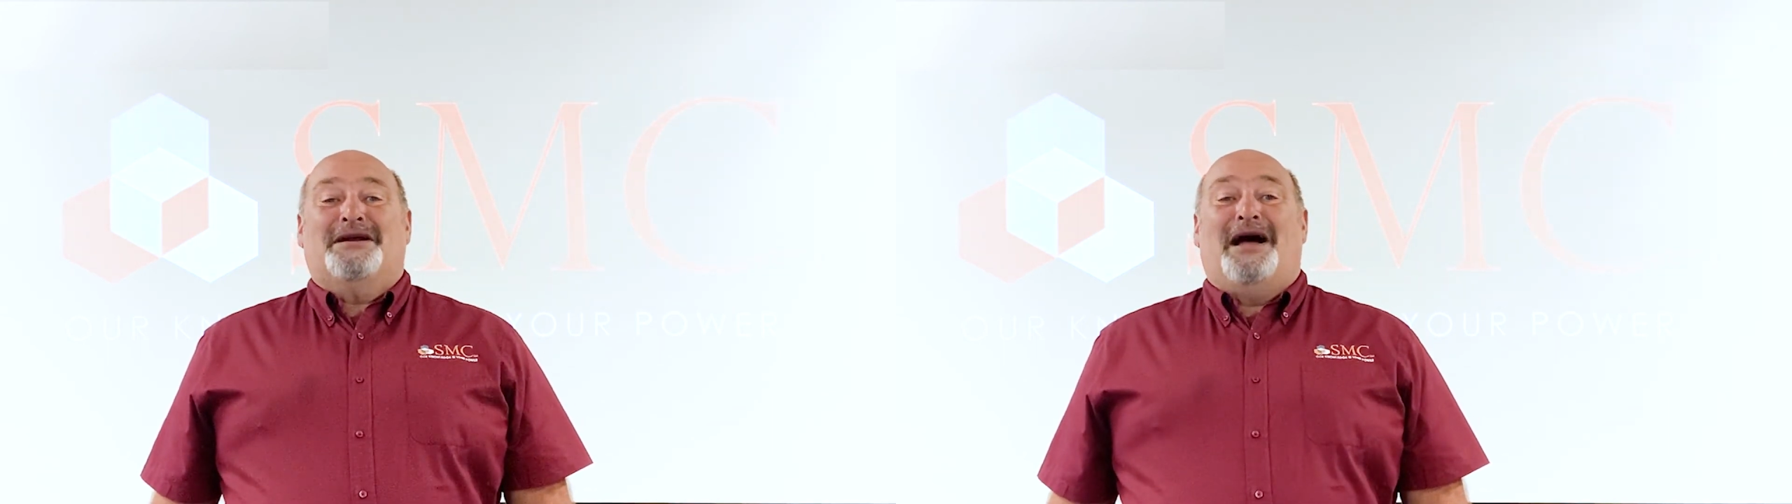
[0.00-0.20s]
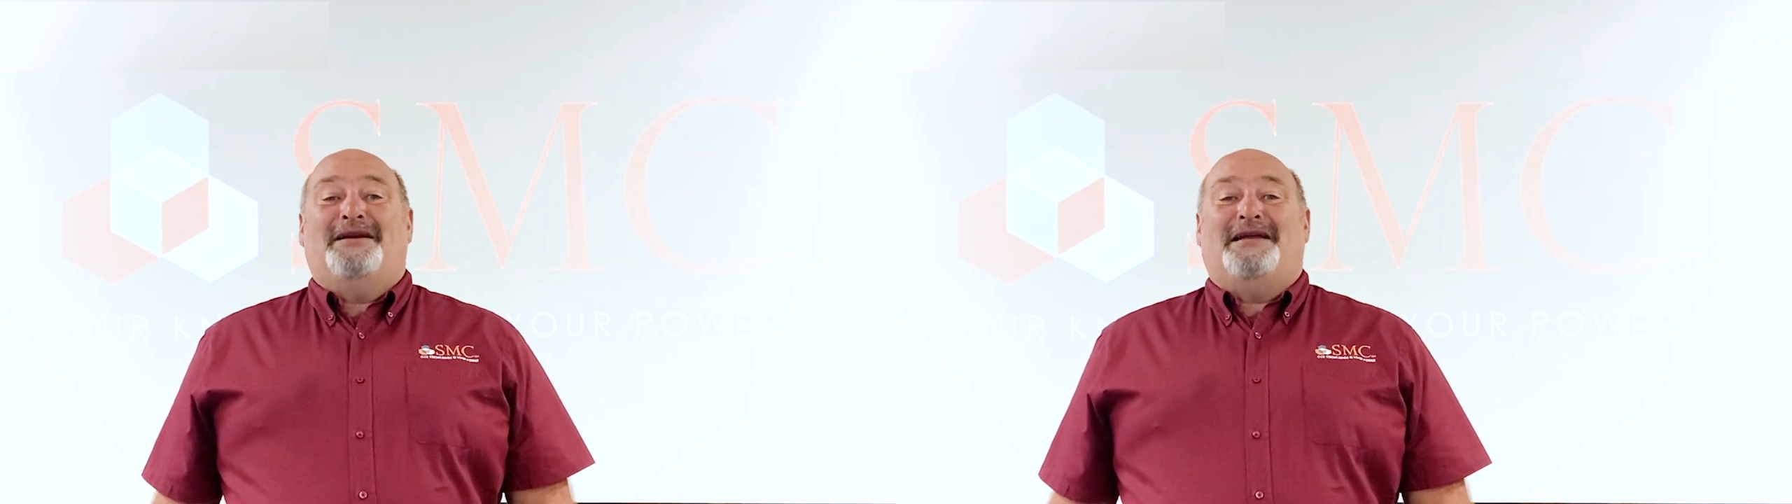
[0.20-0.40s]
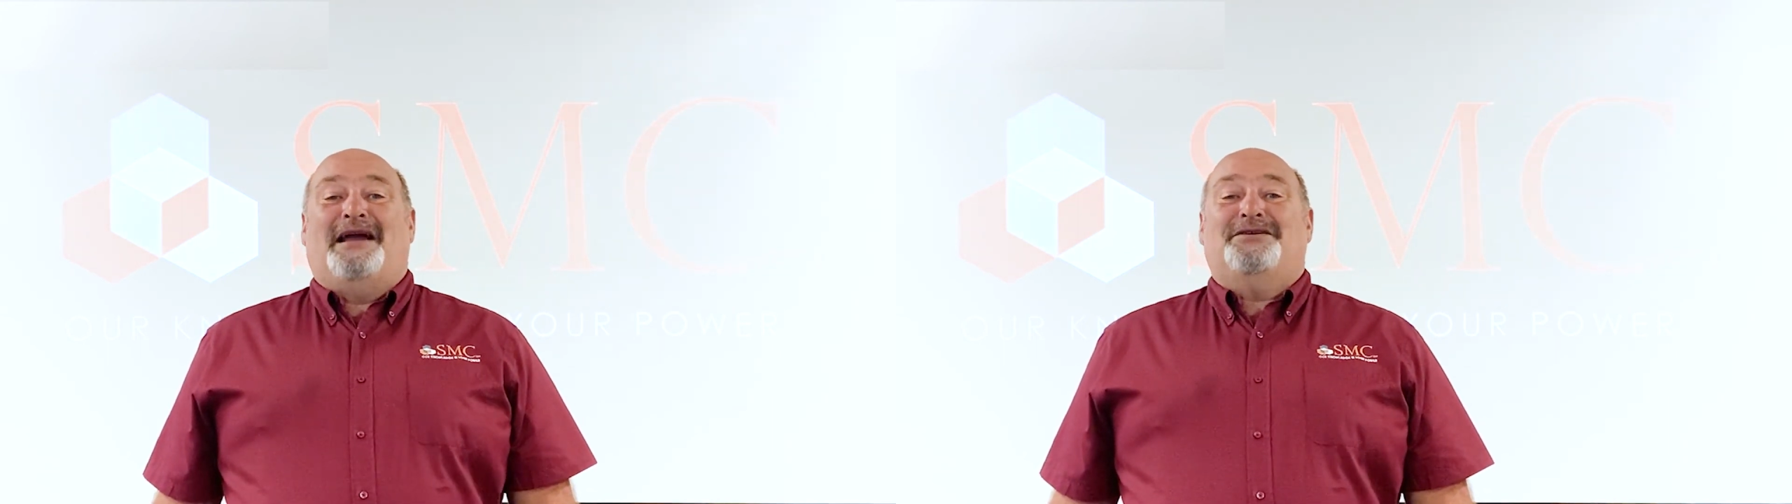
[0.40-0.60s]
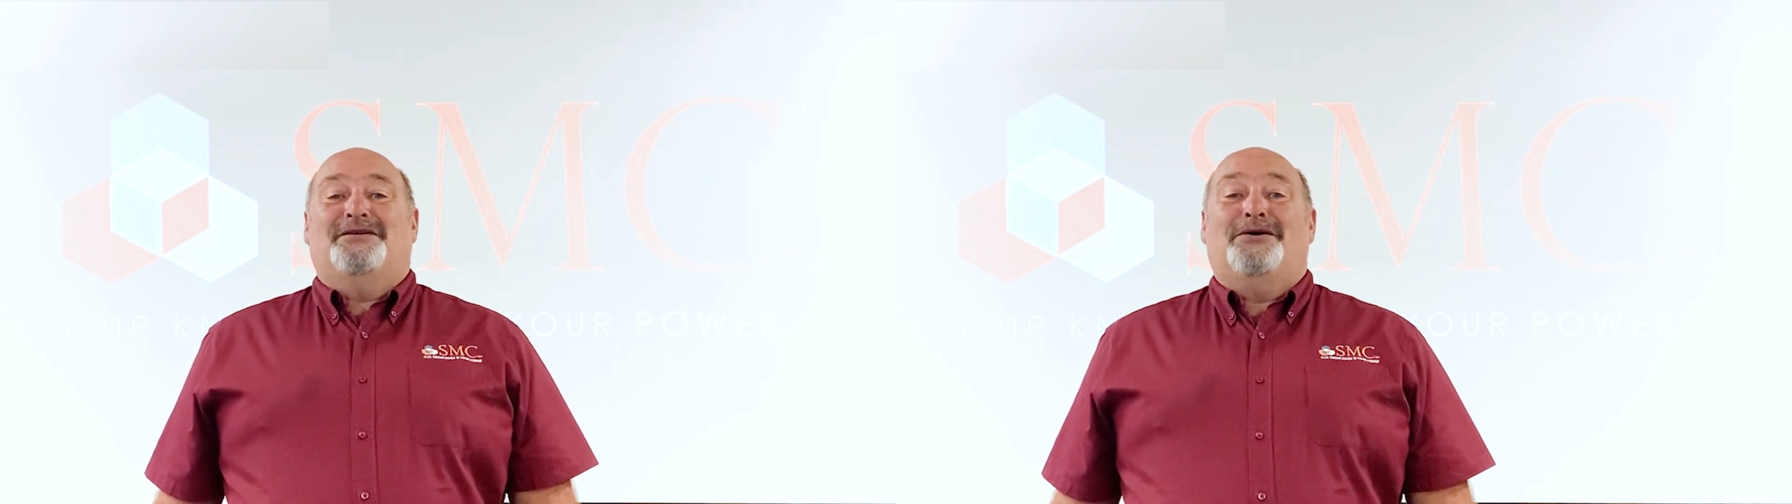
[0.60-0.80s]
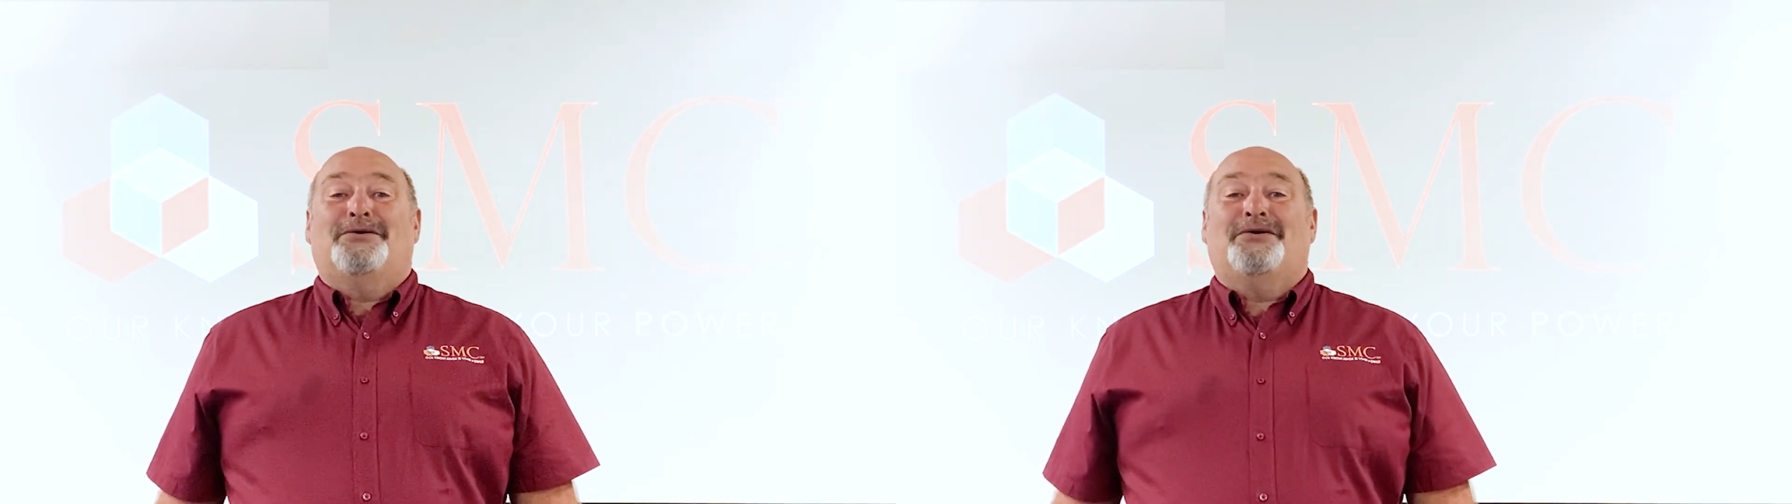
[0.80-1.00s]
contact
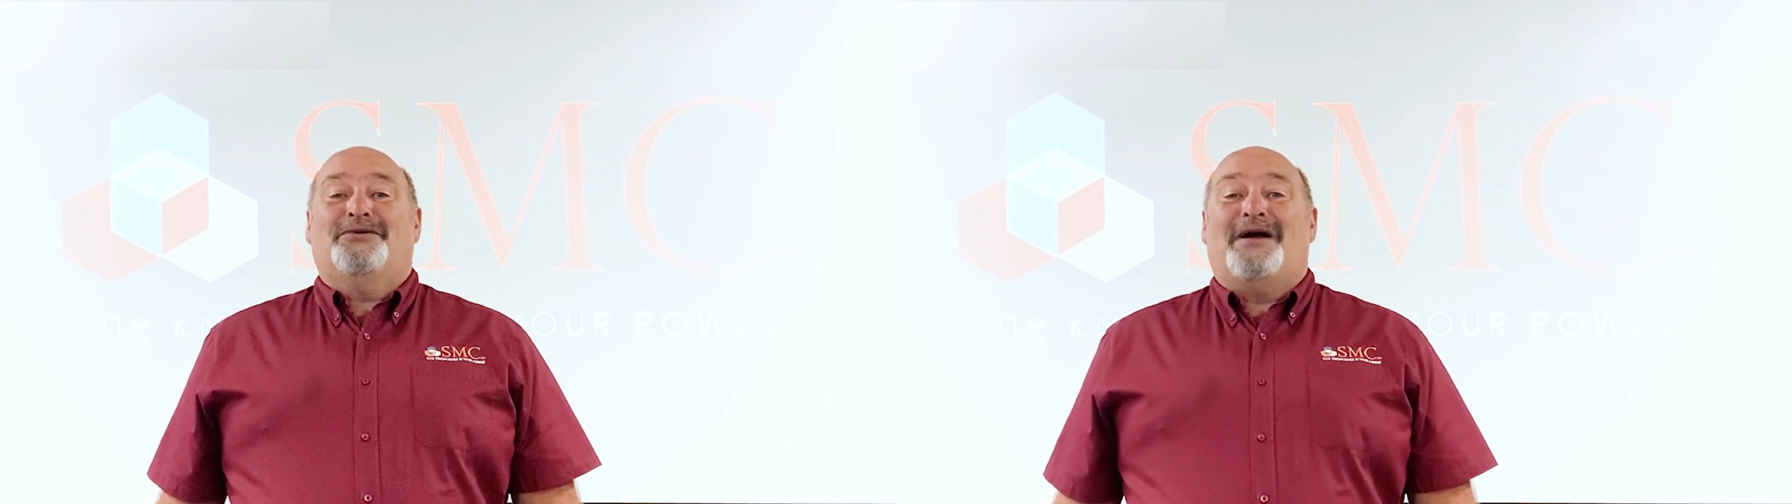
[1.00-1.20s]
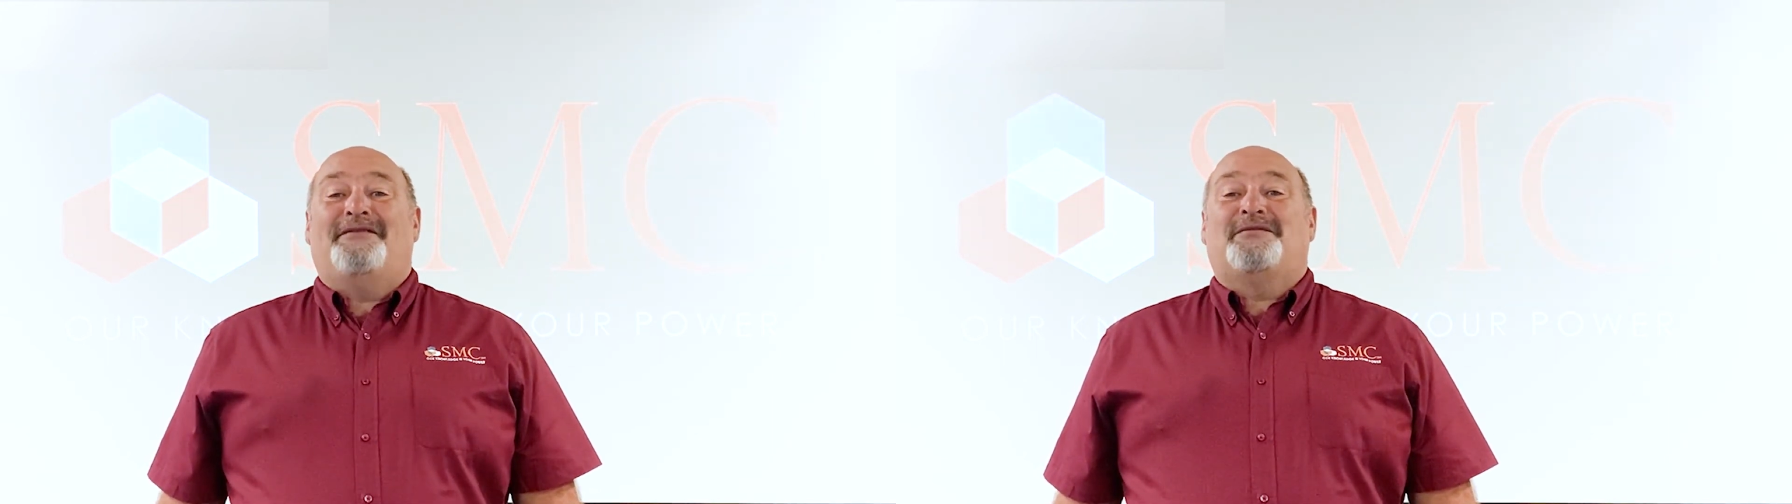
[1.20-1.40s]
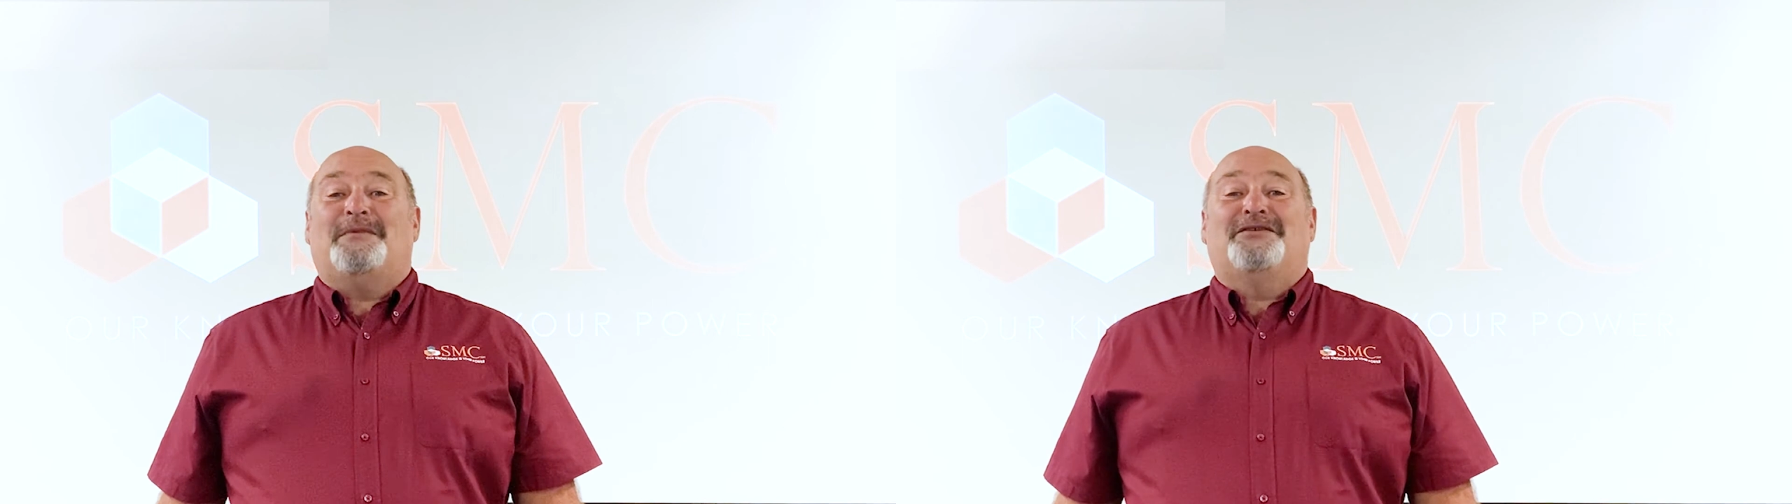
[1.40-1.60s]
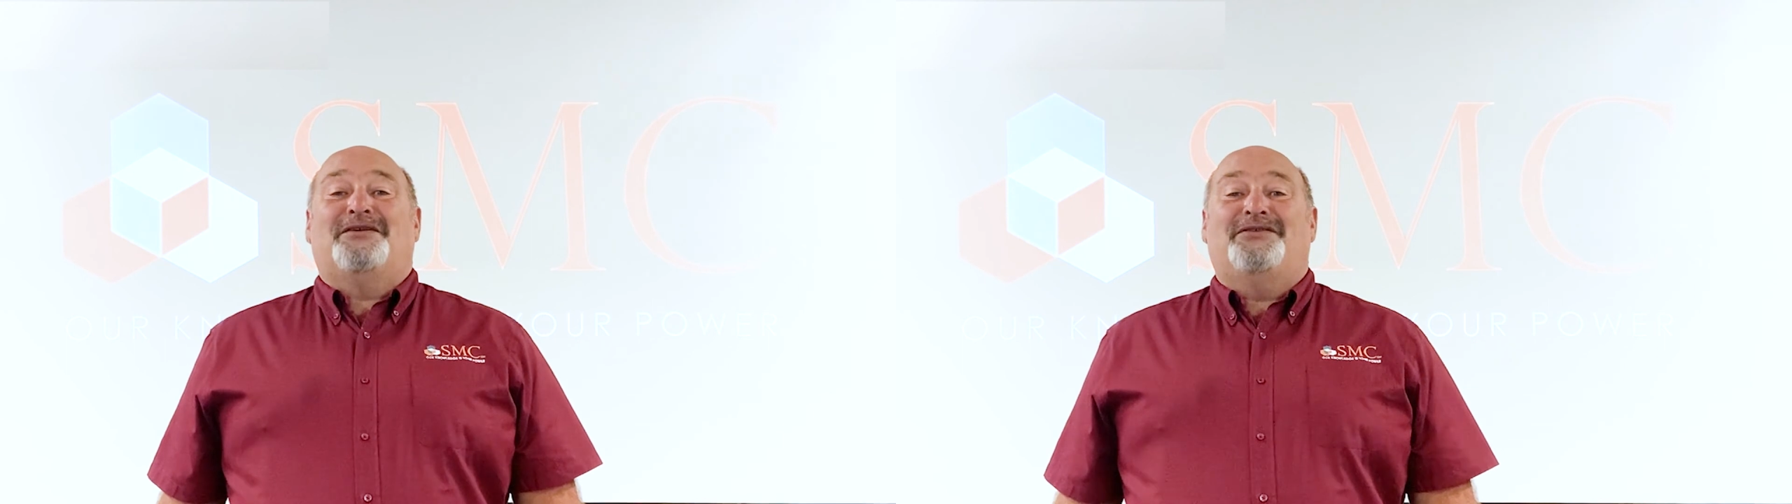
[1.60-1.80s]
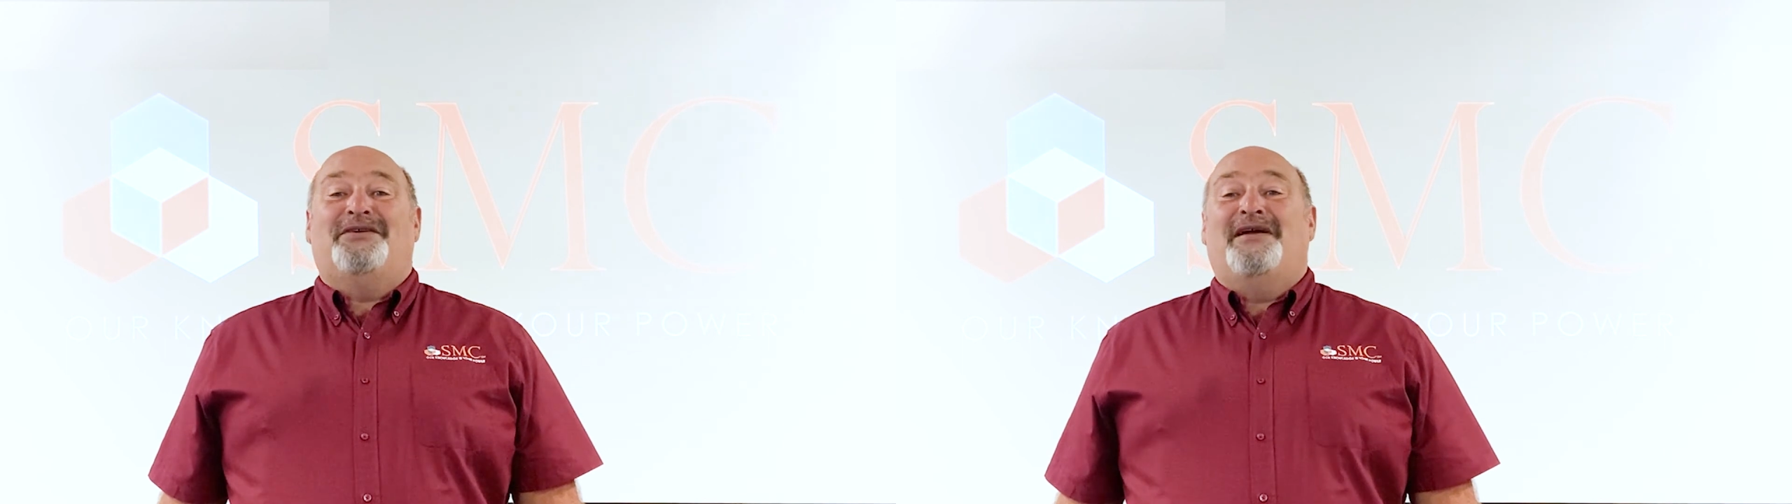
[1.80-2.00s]
your local drive
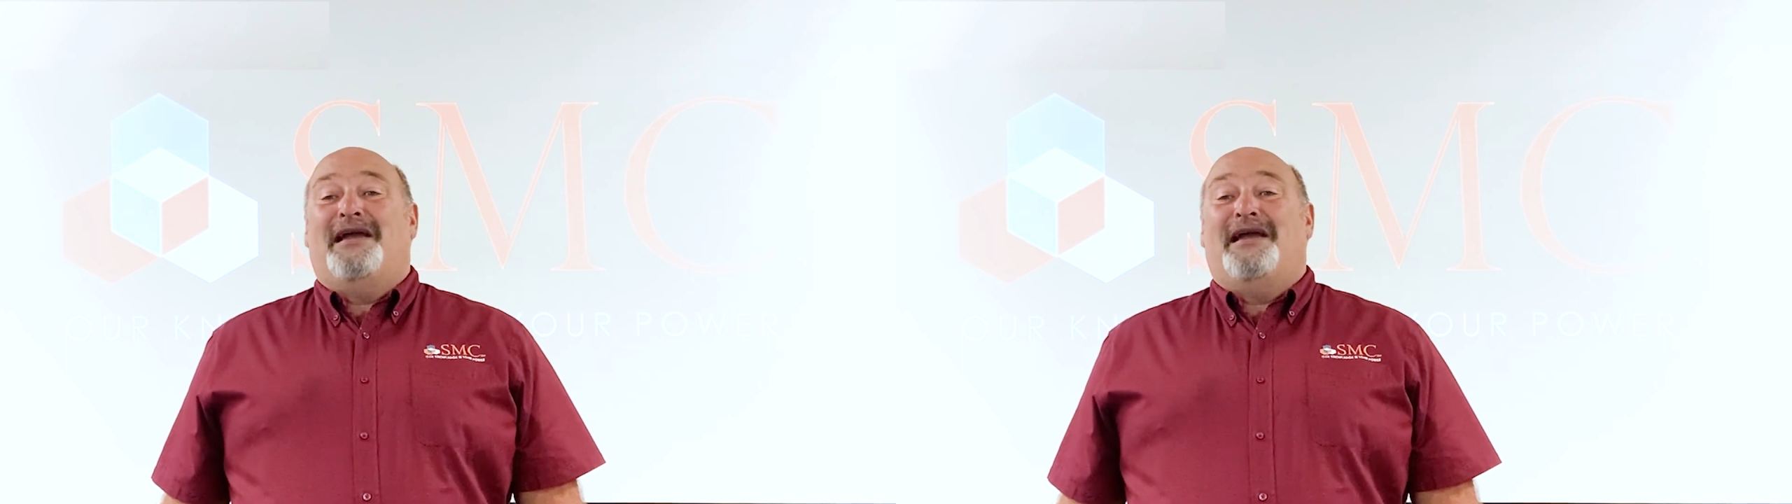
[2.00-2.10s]
specialist